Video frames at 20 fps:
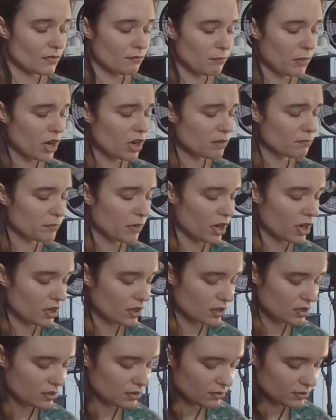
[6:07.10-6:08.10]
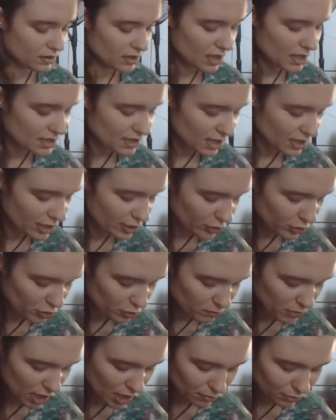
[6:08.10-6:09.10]
Bark, bark. Yes, I hear
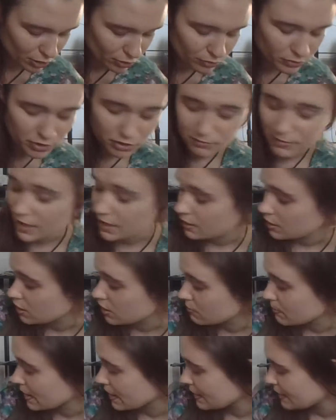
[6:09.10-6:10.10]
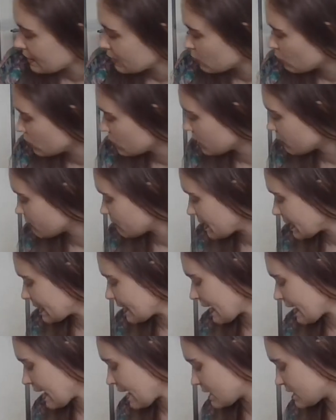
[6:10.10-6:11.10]
you, Pablo. You might hear one of my
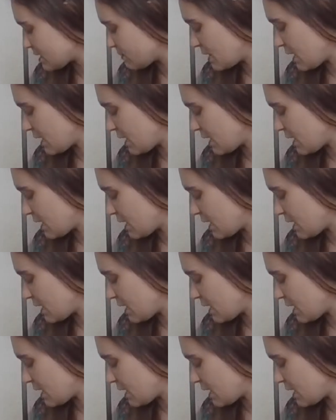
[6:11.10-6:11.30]
cats